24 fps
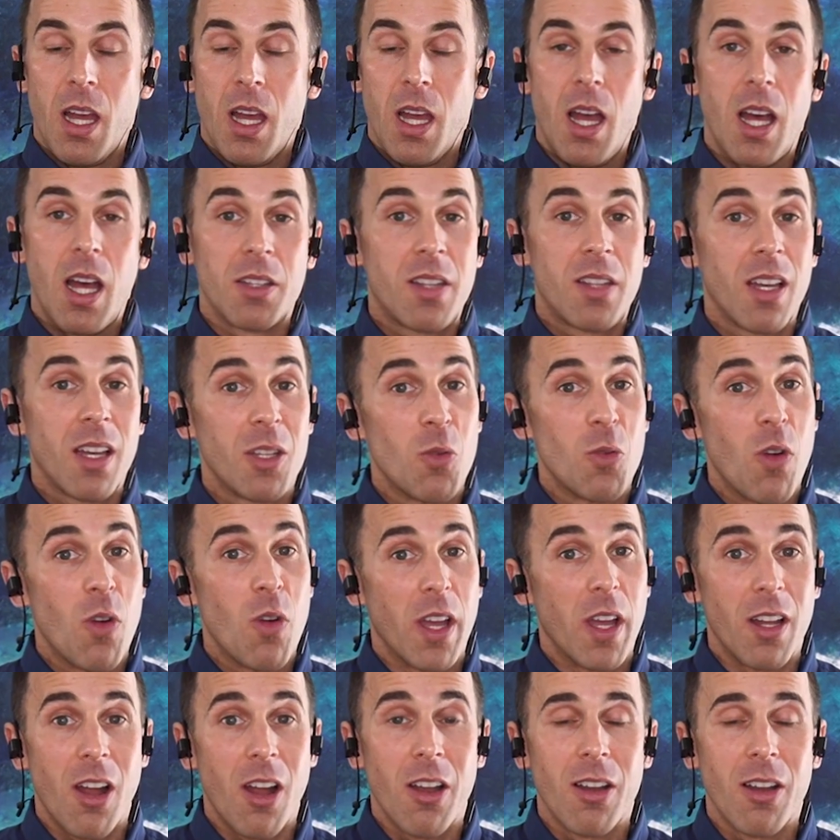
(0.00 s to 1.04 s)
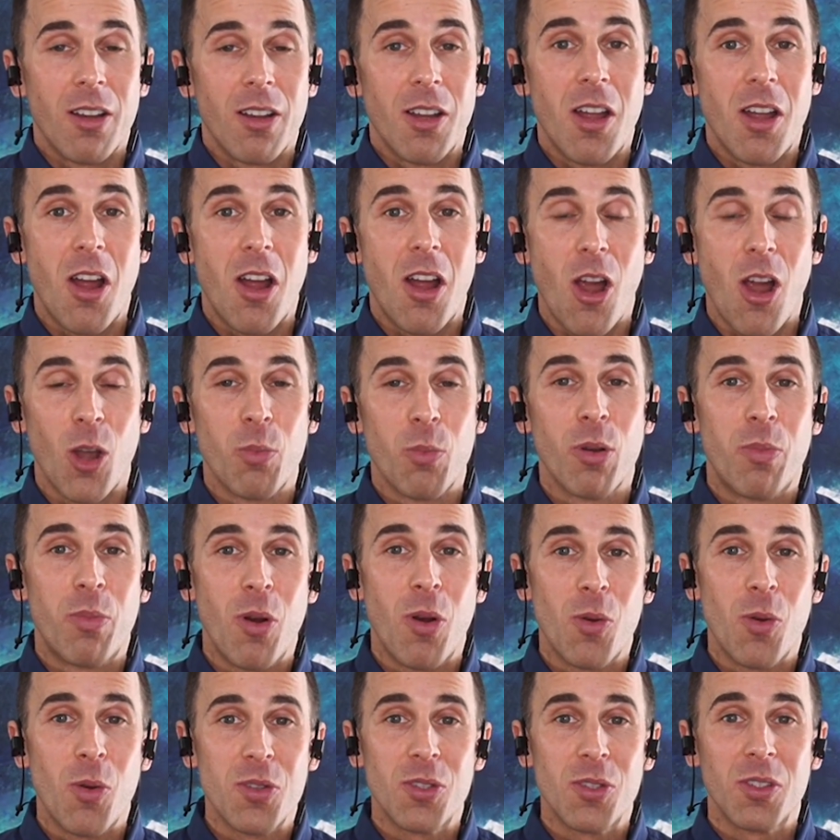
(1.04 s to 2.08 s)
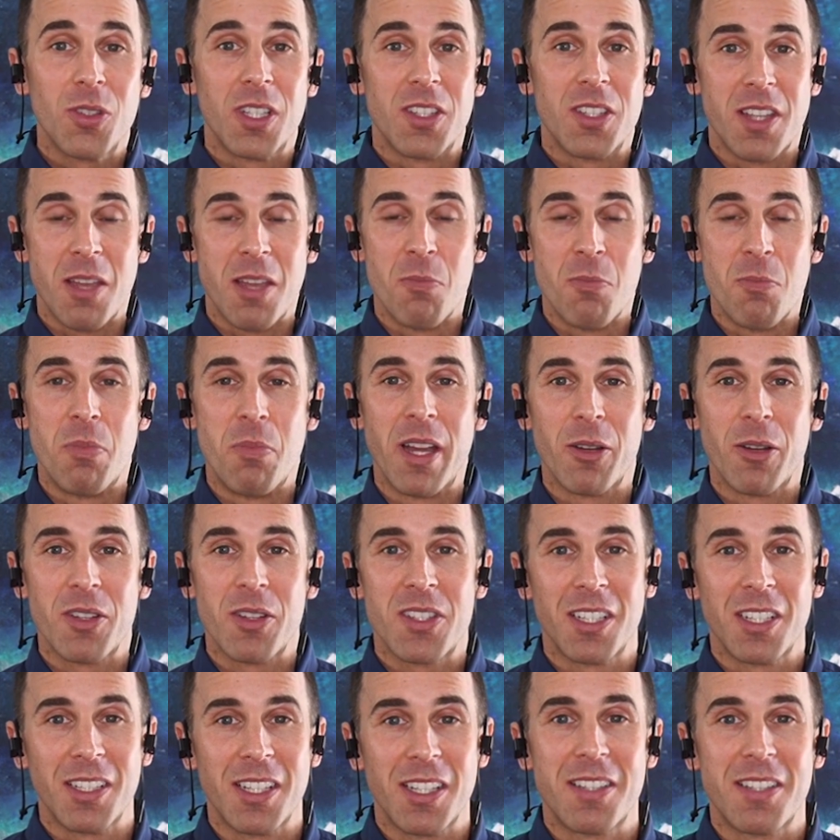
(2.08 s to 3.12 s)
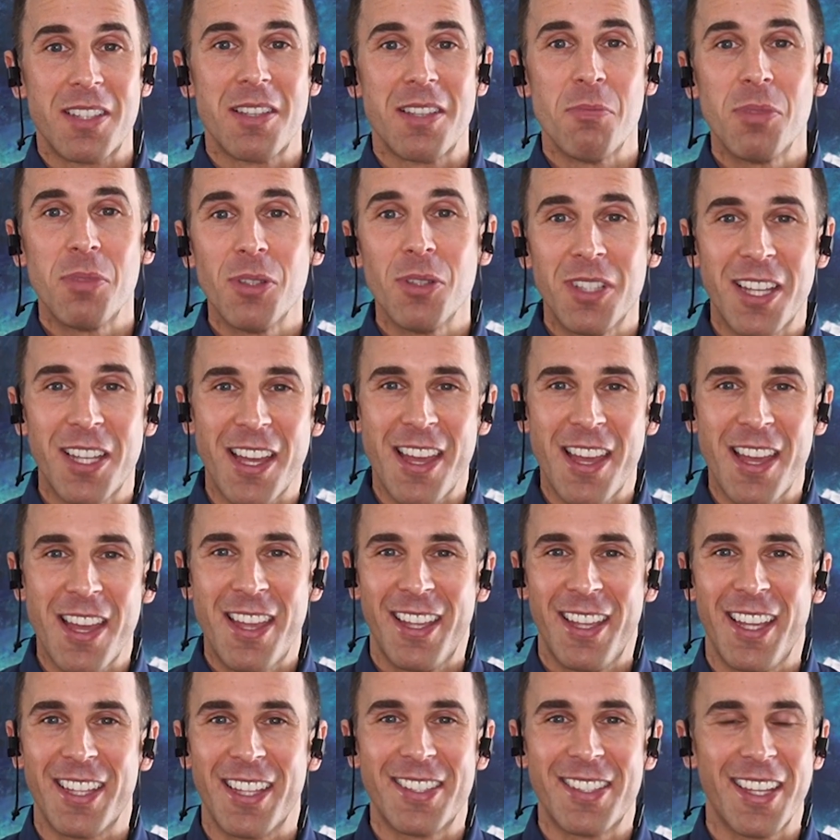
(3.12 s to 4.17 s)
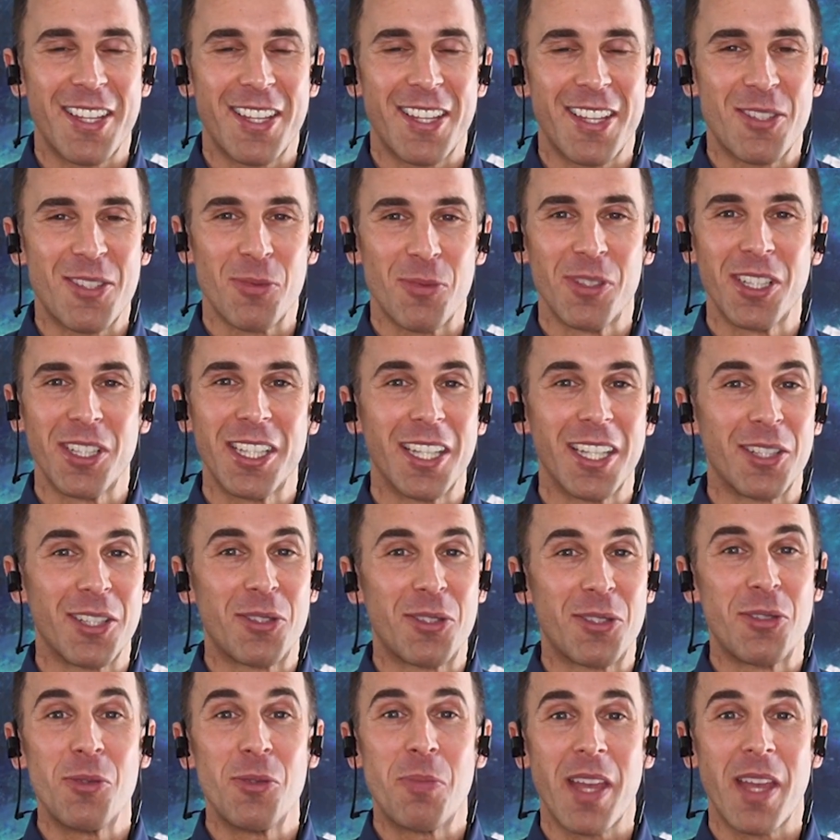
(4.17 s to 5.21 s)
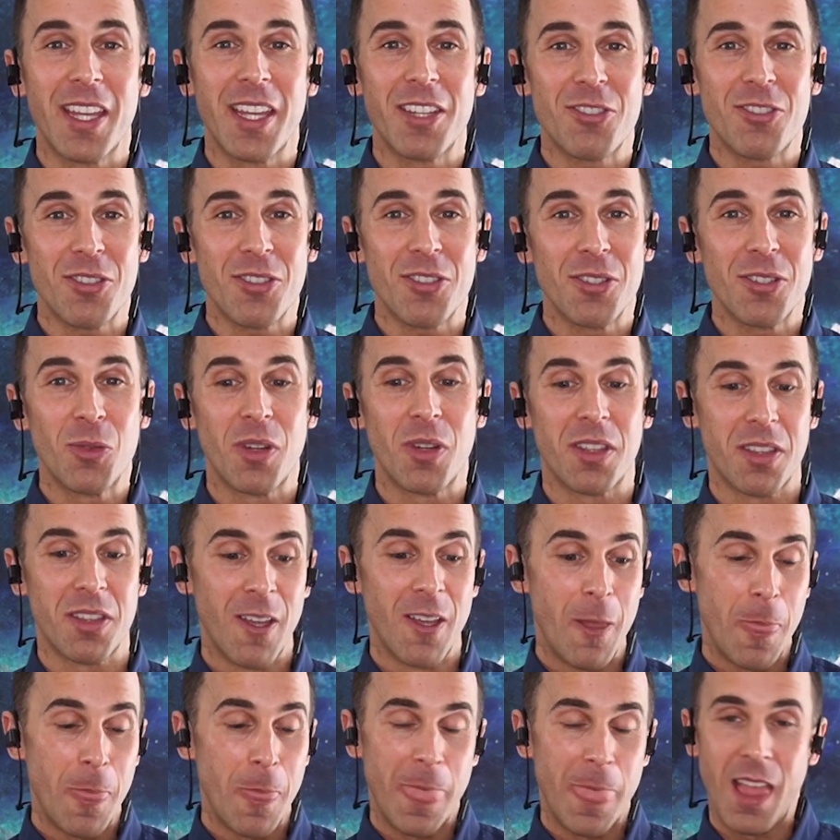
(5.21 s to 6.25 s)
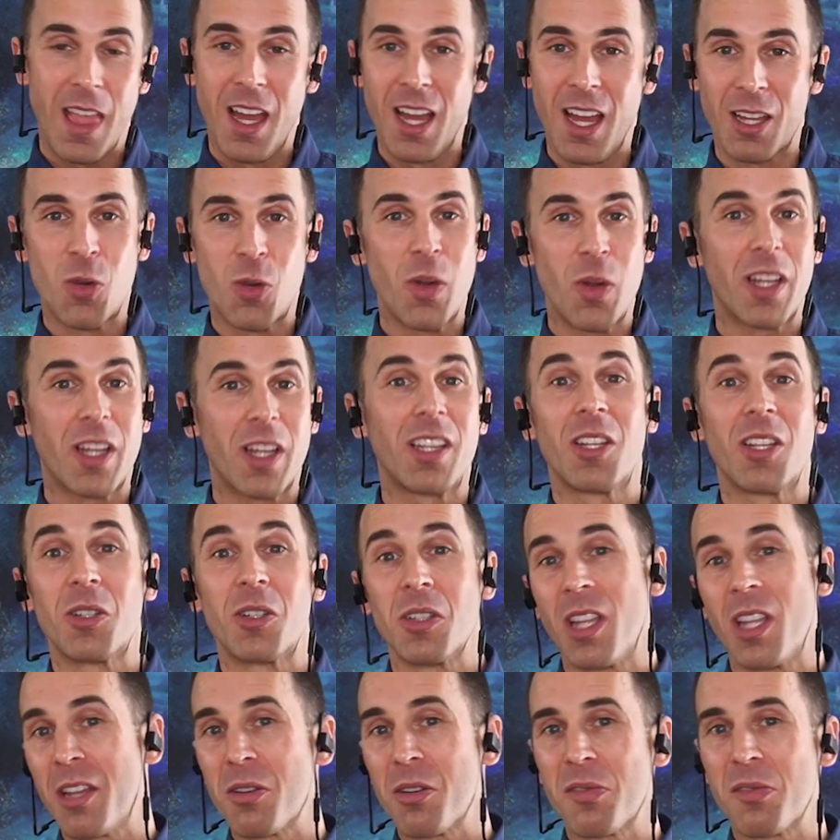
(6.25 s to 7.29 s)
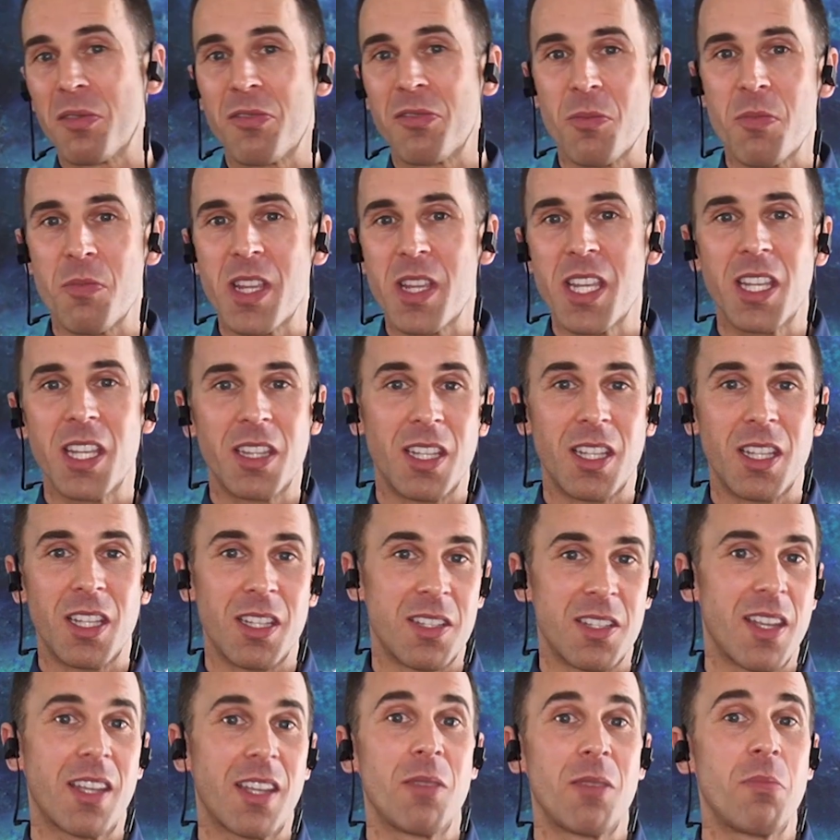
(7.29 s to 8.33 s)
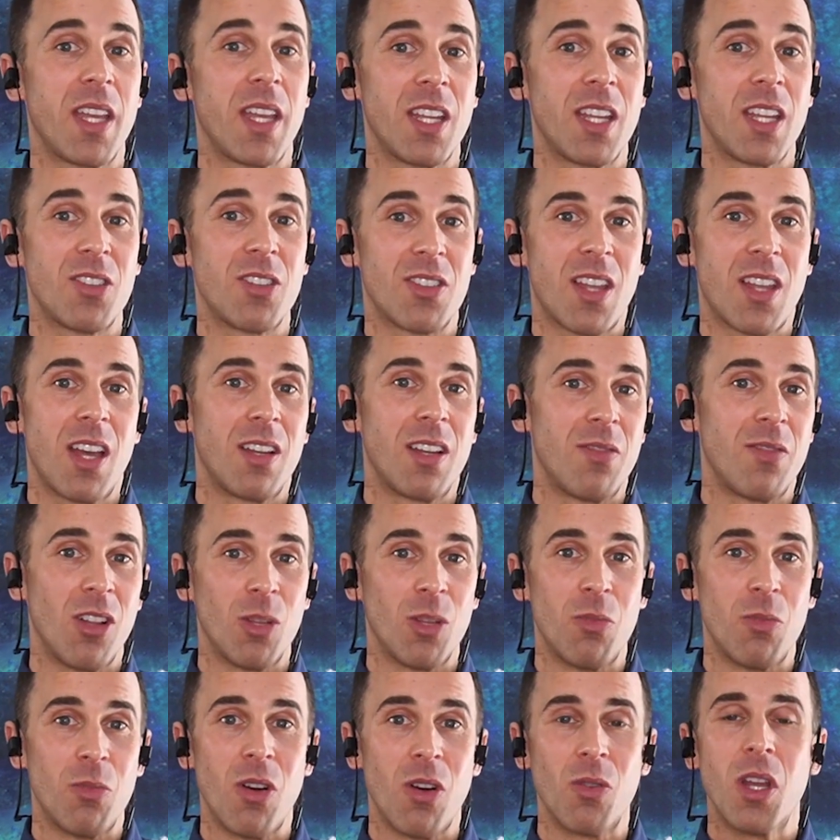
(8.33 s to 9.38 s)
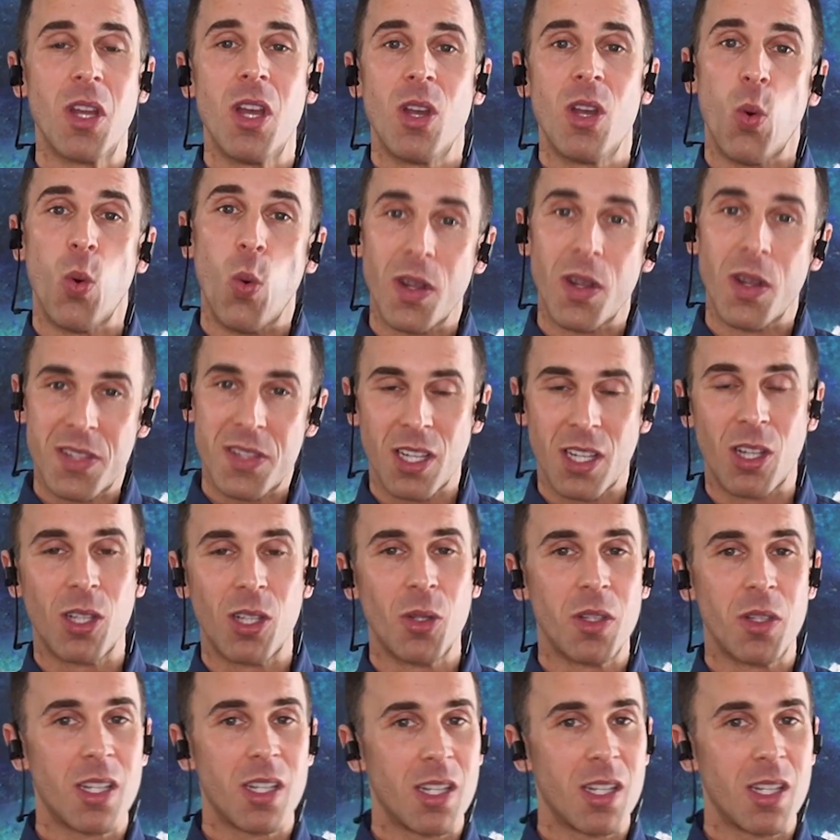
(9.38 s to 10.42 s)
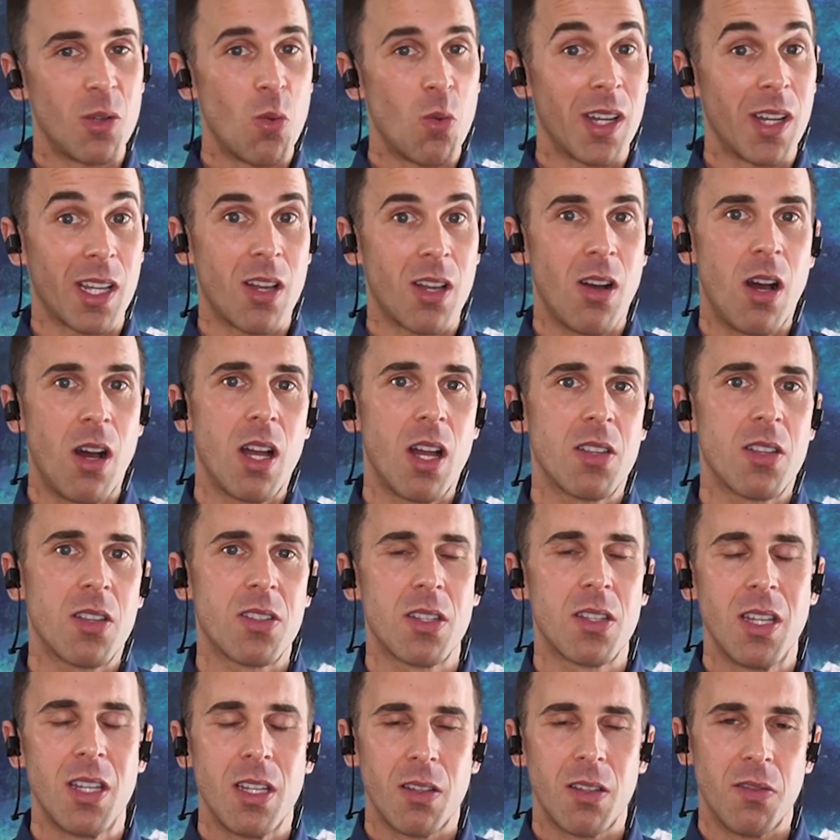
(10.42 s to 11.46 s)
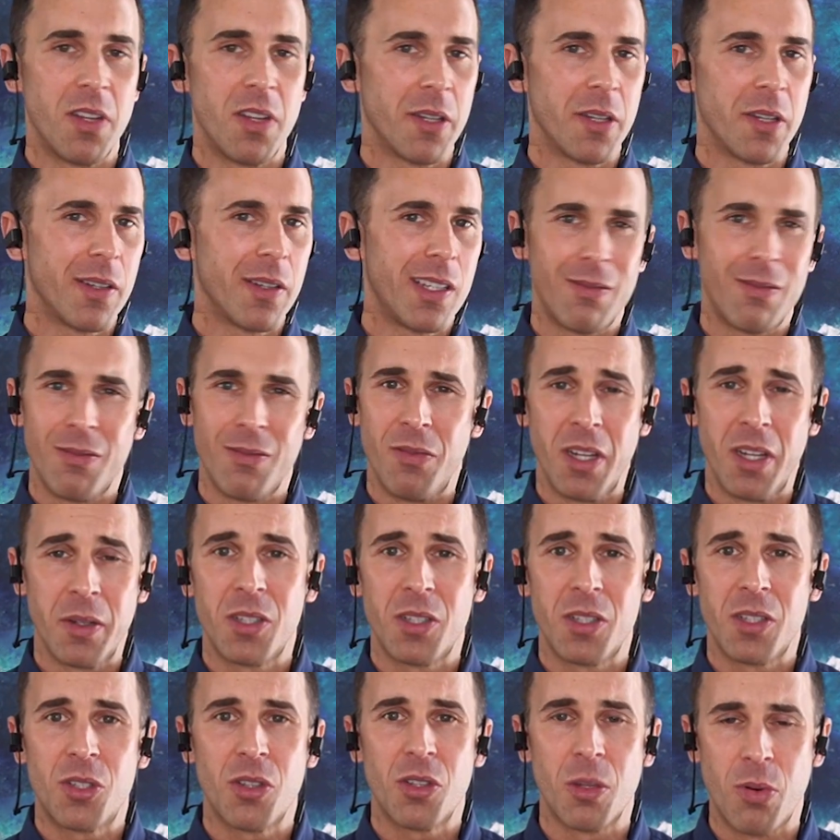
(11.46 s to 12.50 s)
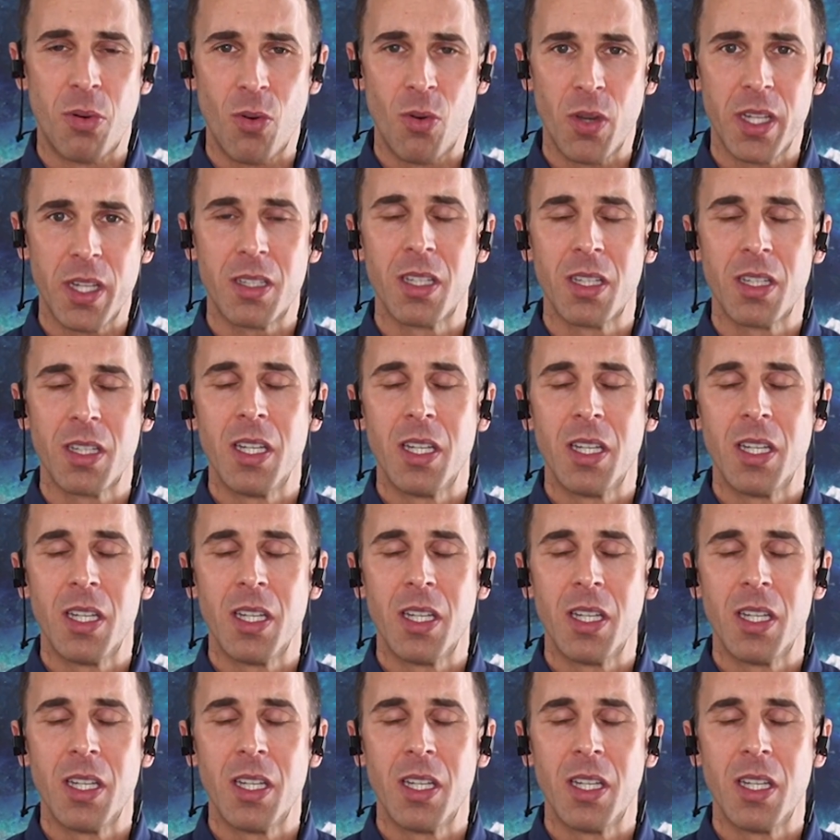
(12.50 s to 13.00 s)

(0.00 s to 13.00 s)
I'll tell you what, our proposal is embarrassingly simple. It's really a 2-pager with a quick little letter from me, and then the second page is kind of all about what's included and what it costs. Very, very to the point.